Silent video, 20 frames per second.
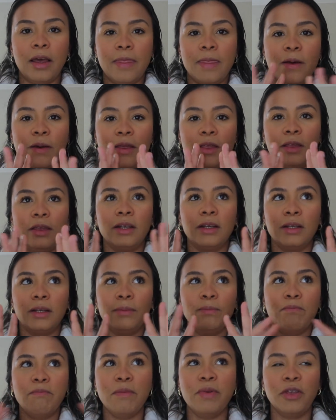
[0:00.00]
in
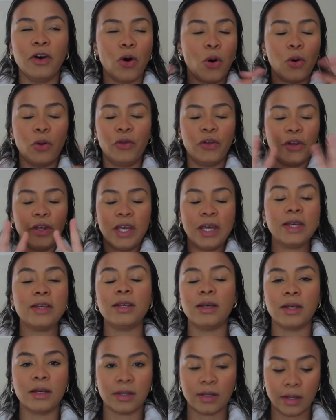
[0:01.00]
the
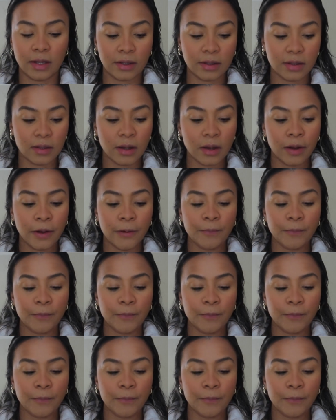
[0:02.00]
easiest sense.